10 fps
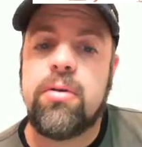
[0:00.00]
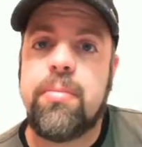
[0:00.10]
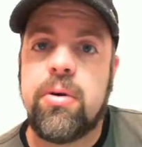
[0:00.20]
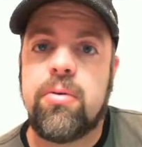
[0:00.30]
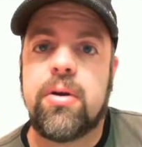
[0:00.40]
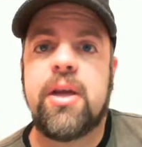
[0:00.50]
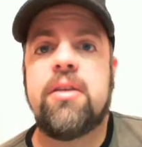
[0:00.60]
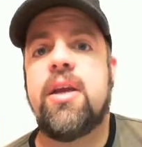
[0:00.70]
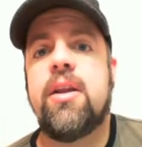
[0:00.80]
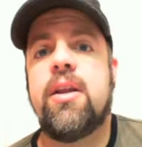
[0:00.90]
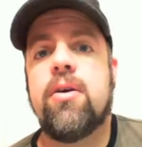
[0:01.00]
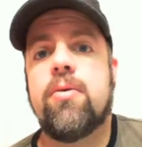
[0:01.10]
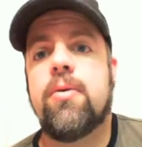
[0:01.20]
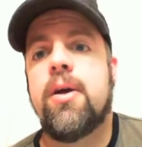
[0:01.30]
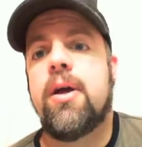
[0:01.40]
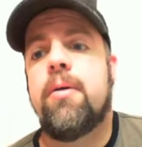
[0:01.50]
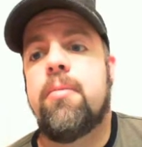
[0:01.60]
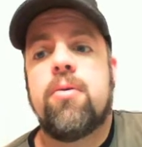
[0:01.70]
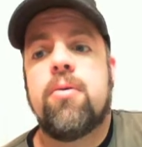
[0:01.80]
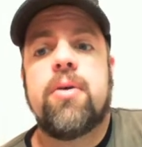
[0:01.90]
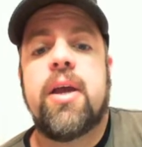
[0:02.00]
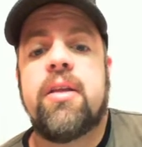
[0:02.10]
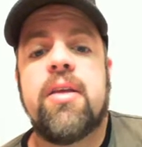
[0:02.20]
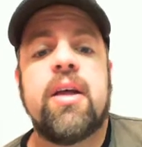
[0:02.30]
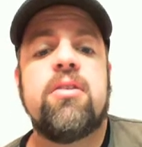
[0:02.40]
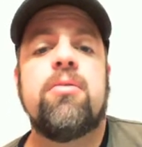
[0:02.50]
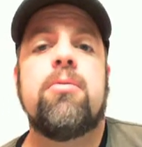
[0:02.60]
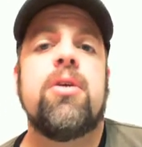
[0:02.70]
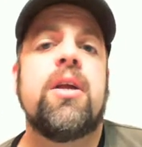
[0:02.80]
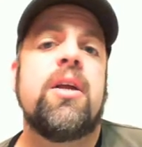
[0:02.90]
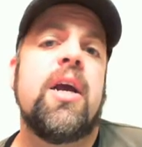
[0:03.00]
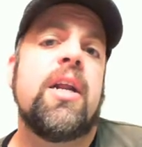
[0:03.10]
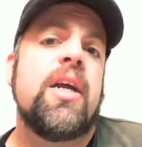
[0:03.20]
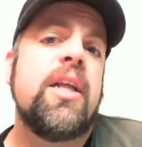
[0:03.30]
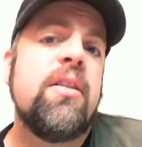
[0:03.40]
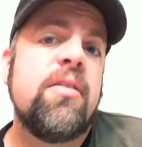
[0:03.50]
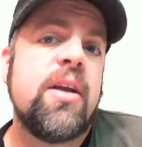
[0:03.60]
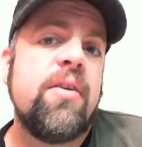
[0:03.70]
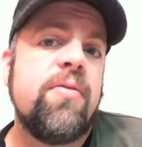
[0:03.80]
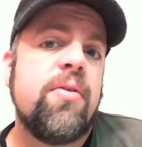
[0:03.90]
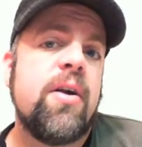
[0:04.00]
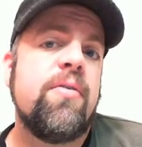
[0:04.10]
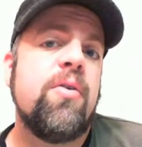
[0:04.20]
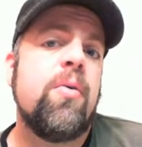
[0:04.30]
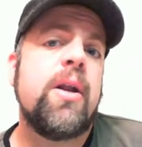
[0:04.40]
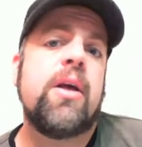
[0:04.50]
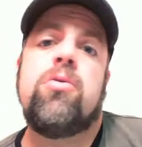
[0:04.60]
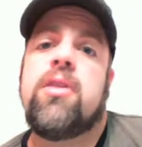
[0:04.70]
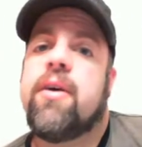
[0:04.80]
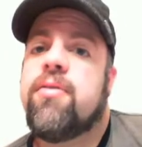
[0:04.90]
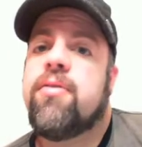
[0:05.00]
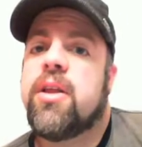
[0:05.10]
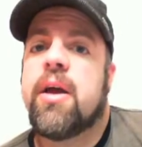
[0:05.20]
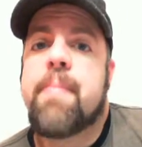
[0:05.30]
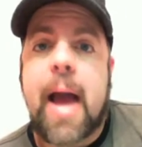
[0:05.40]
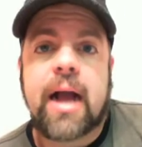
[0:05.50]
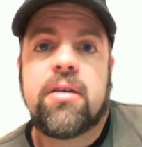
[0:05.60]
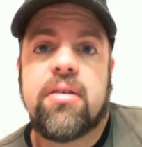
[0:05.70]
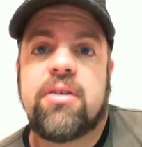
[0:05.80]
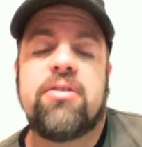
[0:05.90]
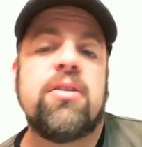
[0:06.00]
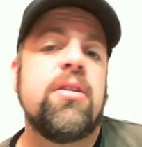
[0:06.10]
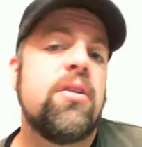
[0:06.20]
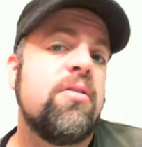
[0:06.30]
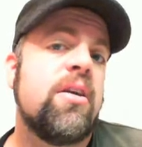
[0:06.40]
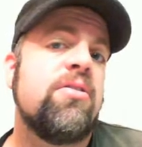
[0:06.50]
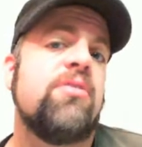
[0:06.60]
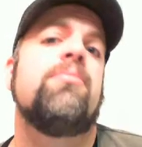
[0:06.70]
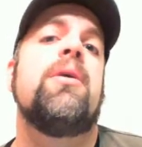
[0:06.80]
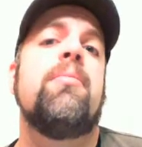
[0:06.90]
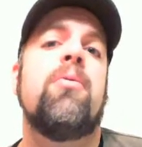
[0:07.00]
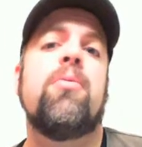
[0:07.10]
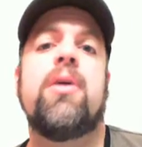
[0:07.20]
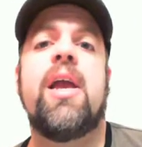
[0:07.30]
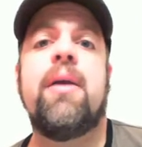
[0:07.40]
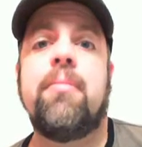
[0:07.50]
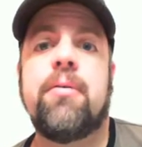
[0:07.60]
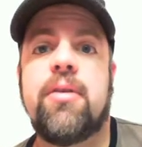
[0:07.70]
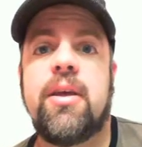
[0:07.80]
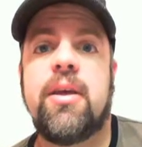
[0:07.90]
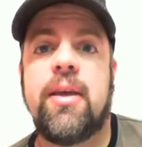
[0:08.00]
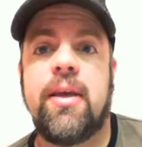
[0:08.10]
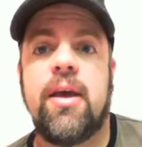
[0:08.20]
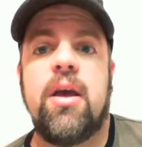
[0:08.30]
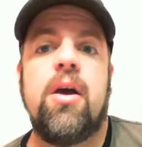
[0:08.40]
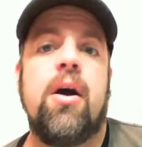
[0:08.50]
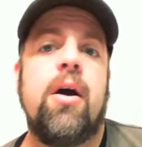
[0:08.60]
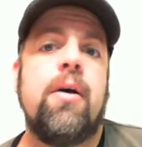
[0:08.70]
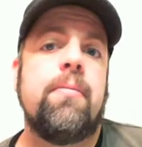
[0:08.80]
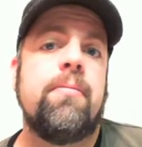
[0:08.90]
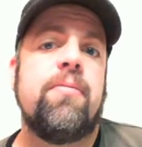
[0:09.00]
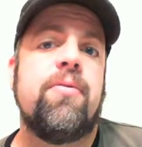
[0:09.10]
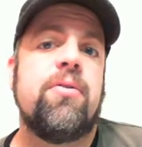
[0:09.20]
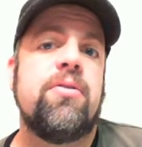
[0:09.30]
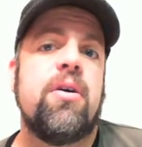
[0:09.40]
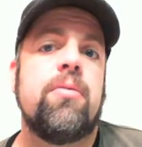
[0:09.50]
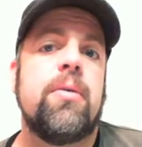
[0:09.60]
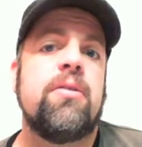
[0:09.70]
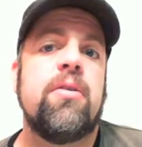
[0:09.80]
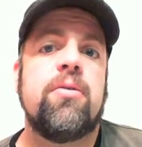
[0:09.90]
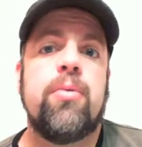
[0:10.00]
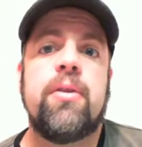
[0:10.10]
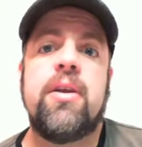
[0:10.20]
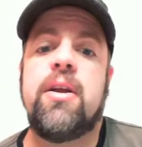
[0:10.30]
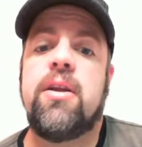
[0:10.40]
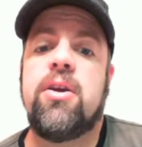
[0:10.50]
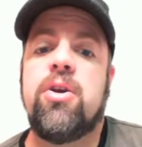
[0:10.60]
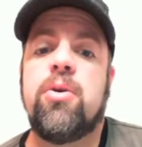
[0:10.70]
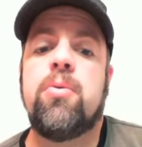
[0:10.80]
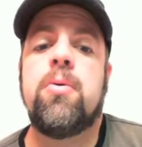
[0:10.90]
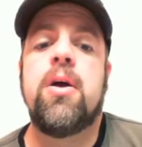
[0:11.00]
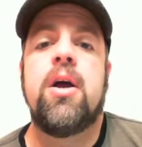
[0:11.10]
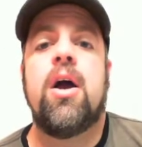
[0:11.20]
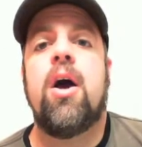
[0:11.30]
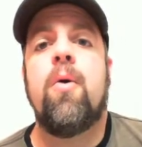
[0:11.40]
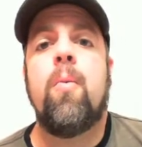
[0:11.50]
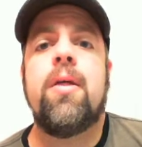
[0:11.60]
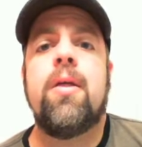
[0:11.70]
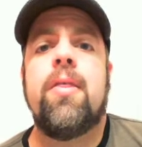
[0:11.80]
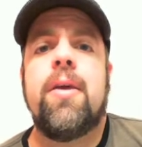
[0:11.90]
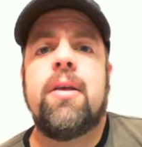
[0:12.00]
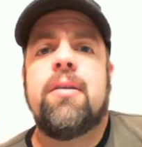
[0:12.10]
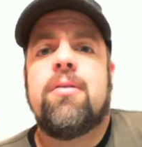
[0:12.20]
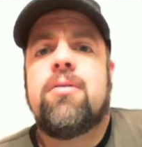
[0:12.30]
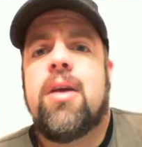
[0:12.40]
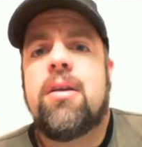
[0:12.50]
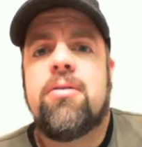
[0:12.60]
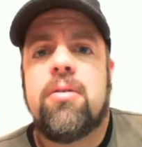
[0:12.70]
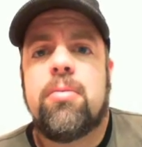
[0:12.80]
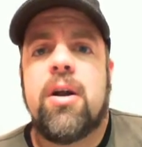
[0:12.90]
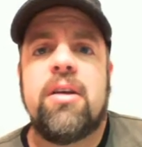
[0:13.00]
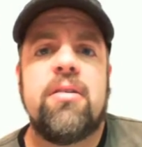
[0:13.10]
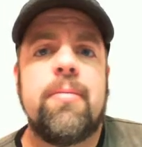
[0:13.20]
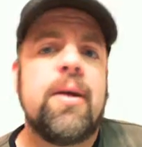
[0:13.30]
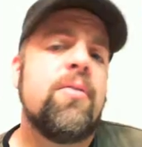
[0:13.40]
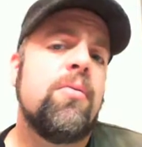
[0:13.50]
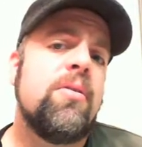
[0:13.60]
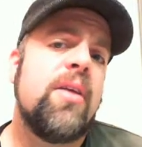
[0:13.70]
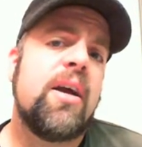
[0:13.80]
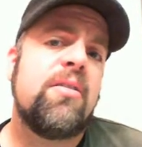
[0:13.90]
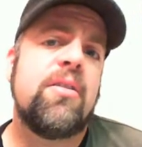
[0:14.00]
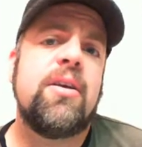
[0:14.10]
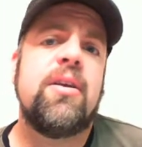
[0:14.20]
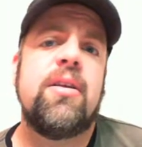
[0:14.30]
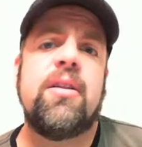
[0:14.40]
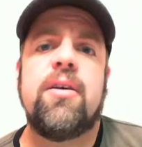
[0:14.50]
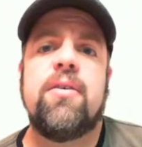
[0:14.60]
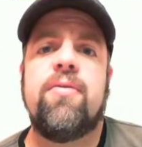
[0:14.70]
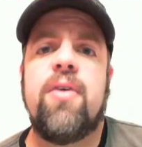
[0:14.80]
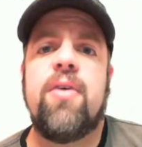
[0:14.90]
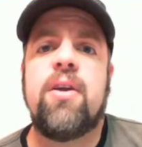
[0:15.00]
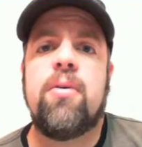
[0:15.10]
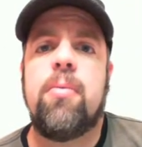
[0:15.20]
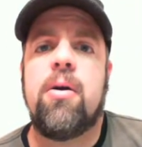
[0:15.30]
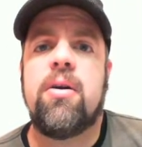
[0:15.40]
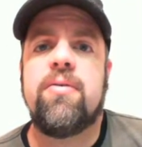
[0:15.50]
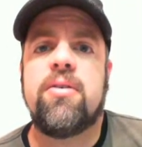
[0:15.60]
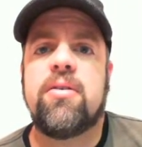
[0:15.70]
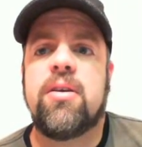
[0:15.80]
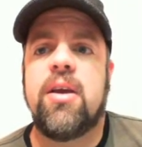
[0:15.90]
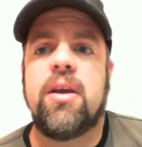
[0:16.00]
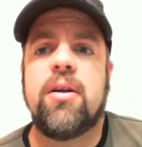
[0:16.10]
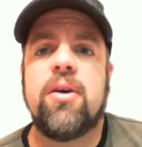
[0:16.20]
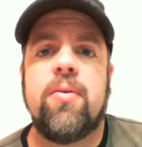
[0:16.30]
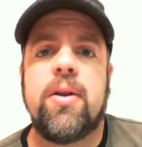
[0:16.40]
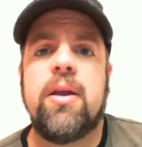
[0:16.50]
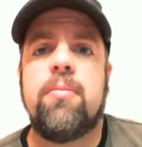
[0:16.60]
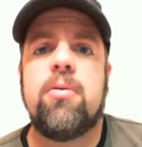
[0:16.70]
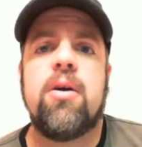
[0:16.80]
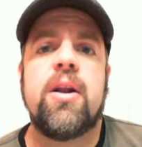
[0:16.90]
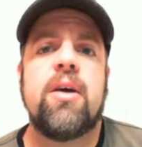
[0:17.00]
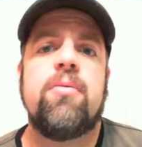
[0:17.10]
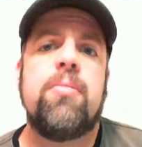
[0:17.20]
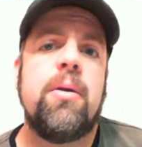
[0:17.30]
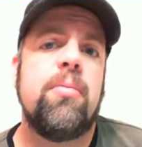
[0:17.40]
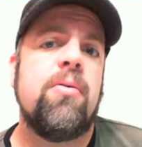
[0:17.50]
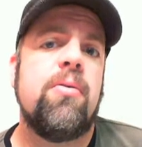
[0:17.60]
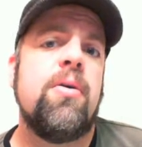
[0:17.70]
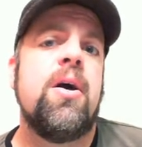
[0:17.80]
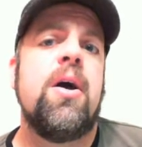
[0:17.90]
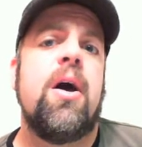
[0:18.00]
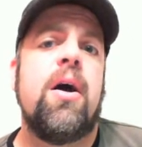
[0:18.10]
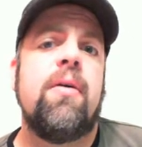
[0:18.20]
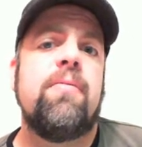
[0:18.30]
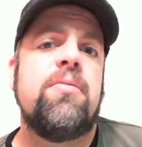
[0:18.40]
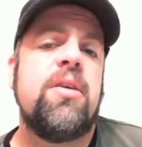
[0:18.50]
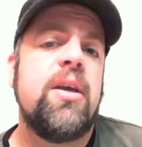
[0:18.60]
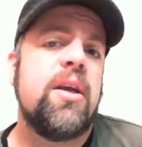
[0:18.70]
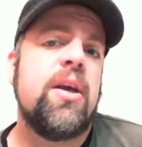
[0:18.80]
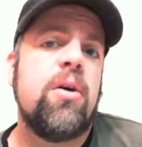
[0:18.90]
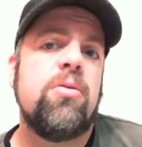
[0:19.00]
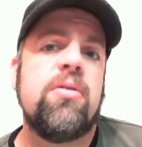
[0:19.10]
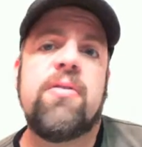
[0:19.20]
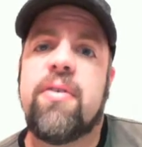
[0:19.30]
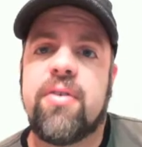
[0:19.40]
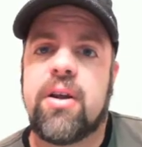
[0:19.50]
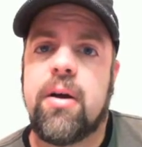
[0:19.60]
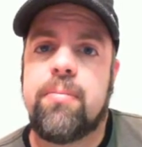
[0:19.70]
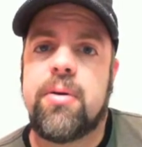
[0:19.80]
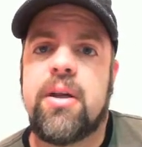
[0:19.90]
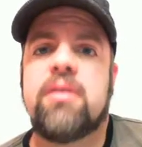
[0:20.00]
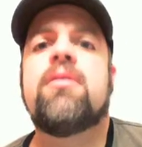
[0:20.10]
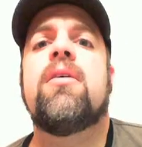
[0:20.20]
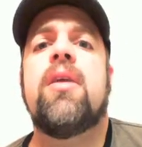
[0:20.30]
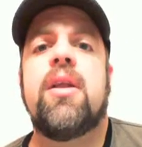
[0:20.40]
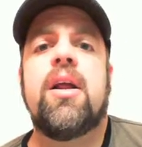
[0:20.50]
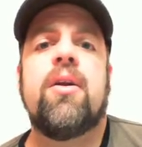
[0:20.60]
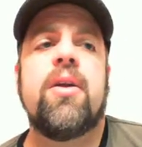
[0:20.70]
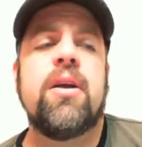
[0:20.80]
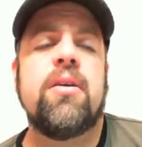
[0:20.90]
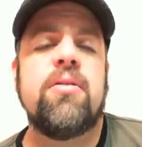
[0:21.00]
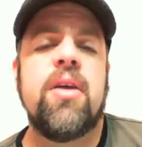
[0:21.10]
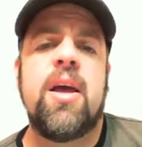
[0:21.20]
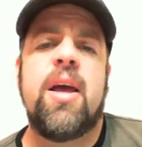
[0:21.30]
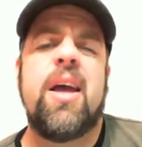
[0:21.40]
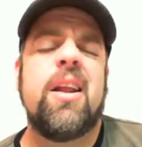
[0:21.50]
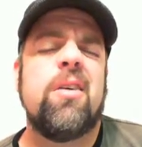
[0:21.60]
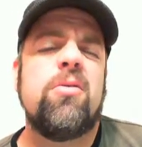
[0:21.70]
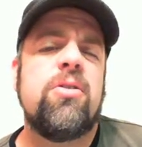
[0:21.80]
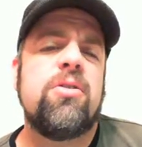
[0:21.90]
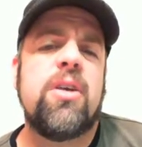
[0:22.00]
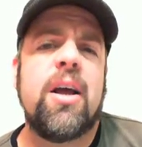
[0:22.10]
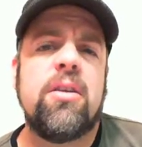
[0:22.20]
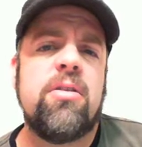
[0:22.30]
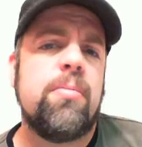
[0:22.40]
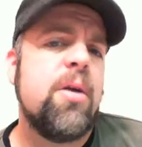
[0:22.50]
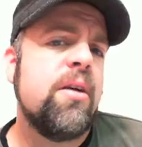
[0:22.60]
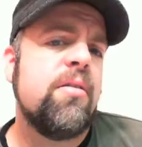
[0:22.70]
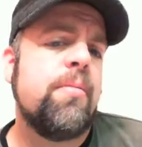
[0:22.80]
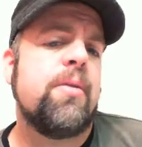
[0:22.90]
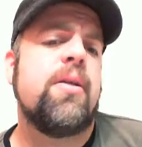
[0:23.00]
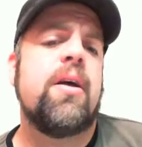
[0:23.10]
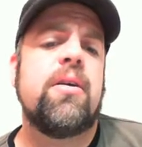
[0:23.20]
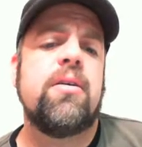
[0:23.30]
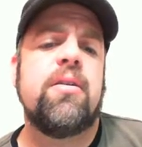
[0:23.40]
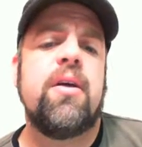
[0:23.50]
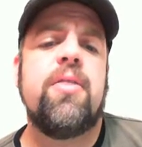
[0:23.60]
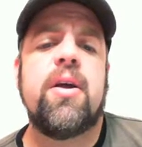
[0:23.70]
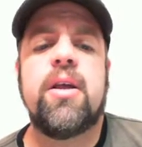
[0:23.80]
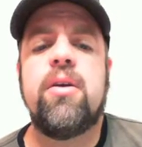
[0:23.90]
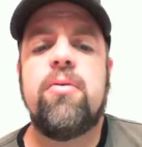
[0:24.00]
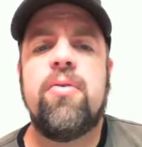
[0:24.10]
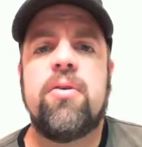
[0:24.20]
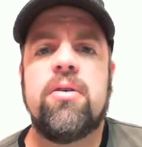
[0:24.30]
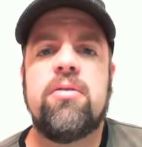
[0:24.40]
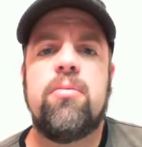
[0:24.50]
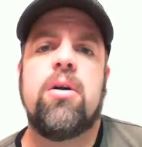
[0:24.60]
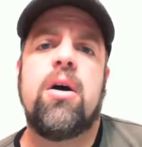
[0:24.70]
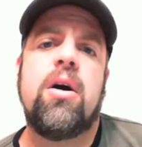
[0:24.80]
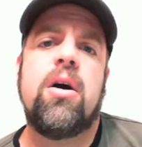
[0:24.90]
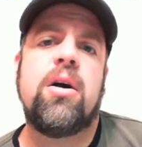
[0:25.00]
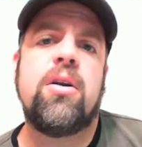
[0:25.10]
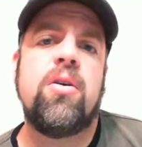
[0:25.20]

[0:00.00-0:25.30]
Bill Gates' keynote. Bill Gates had some great kind of insight for everyone. It was definitely a packed session, the session people came to see for South by Southwest EDU. One of the things I was kind of surprised about was actually the final part of his keynote. He brought out people, CEOs of different companies in areas, and I was just kind of surprised about that because I thought he would focus more on